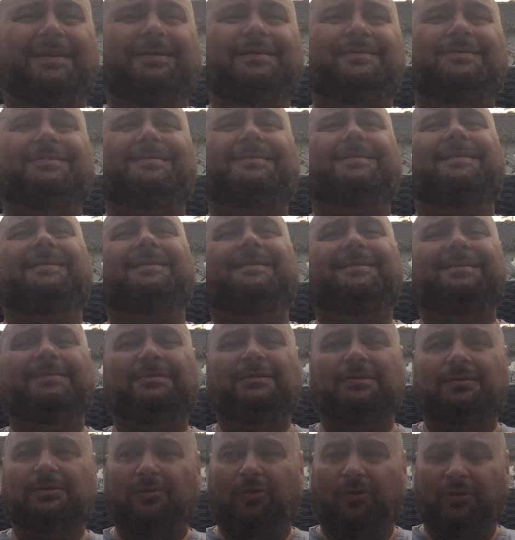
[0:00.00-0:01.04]
still
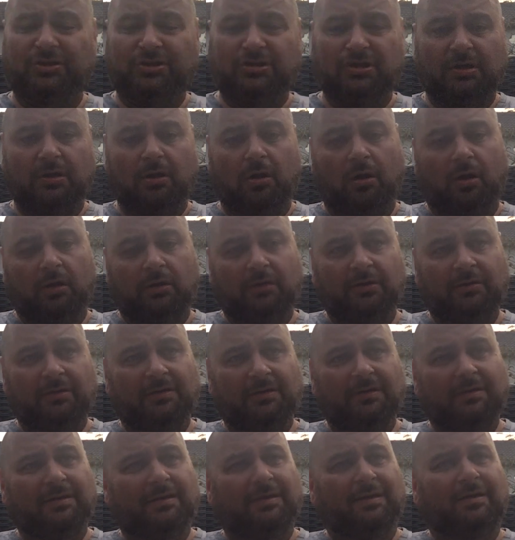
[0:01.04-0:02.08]
scorching hot.
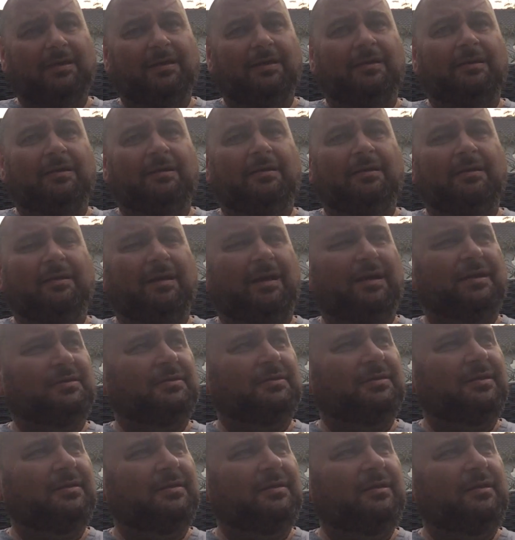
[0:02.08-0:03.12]
I
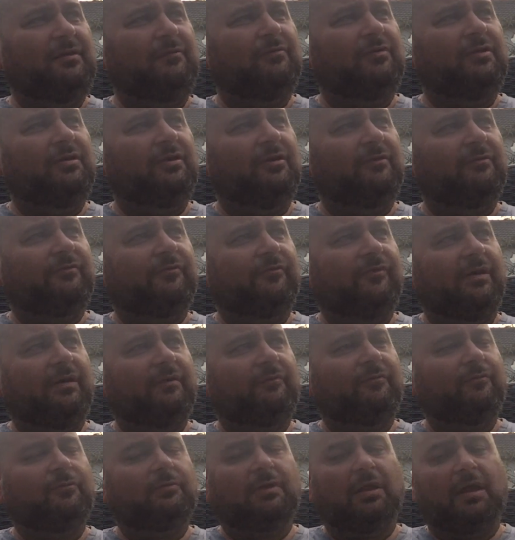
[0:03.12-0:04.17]
think even here in
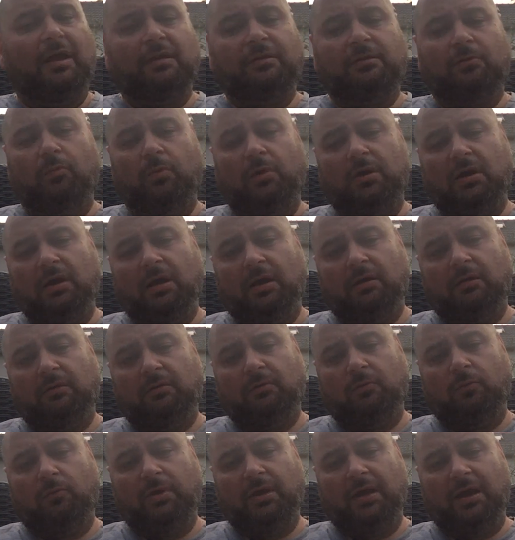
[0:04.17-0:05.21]
Frankfurt last weekend
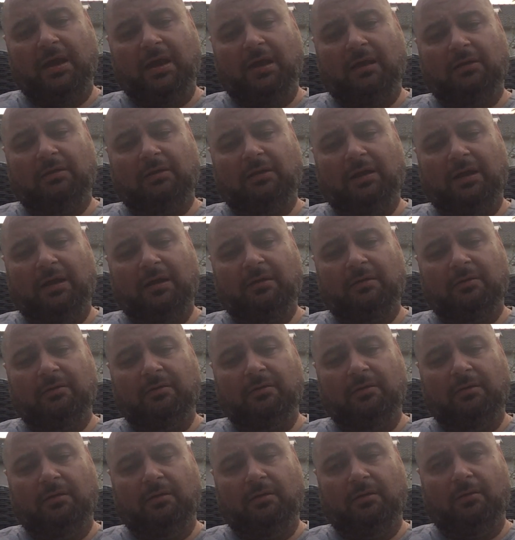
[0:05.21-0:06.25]
we had like
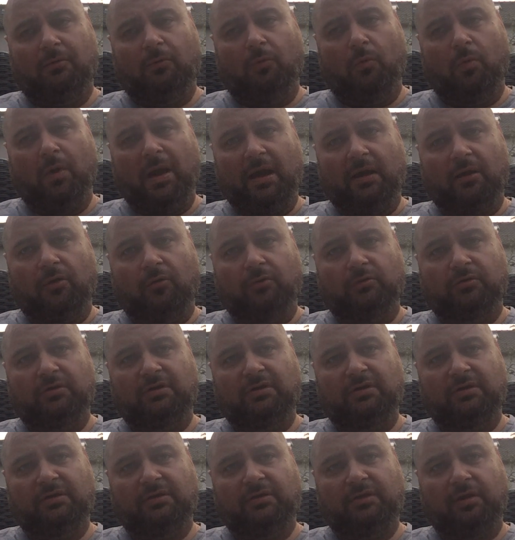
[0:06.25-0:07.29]
a record
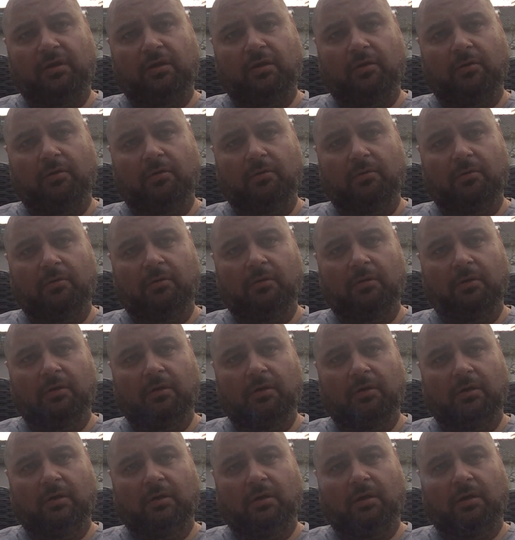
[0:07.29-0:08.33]
this year.
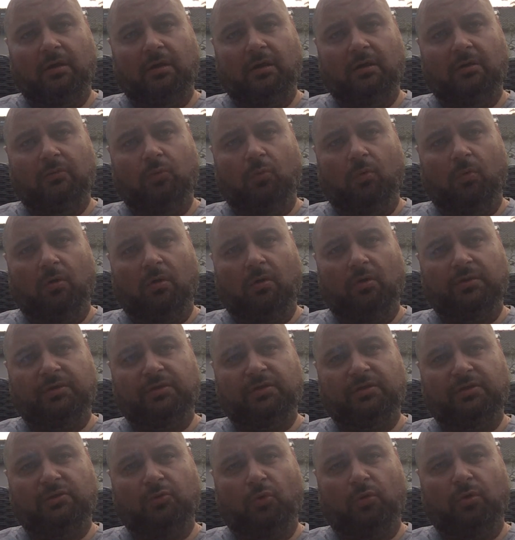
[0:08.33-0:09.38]
It was
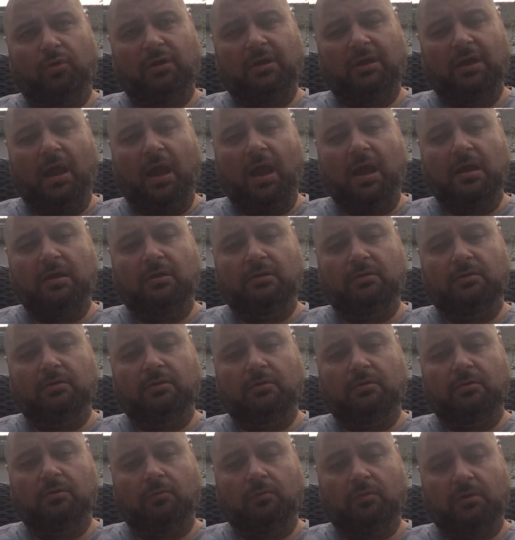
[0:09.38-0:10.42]
38
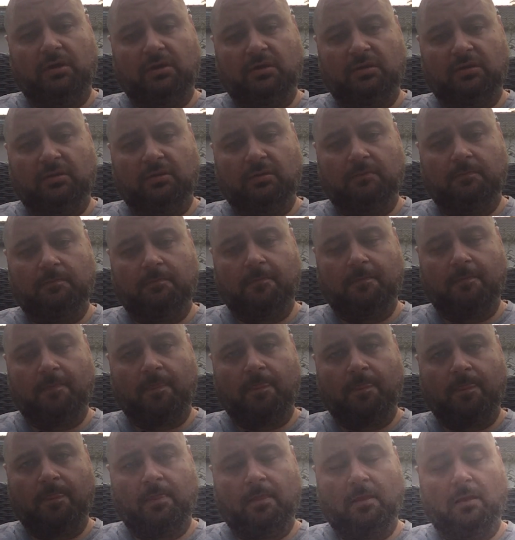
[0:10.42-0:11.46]
degrees.
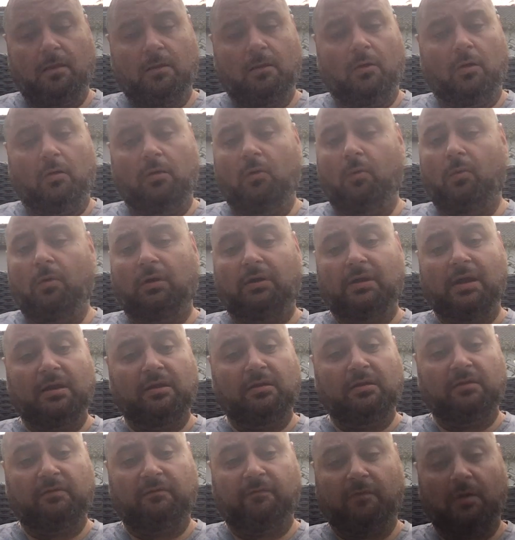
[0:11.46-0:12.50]
Don't know what that
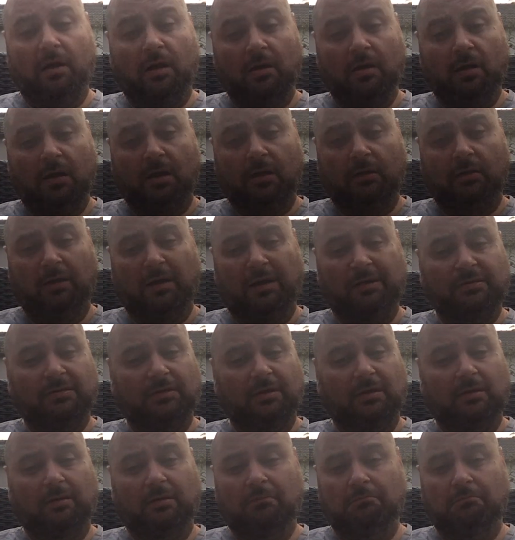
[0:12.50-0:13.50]
is in Fahrenheit. I think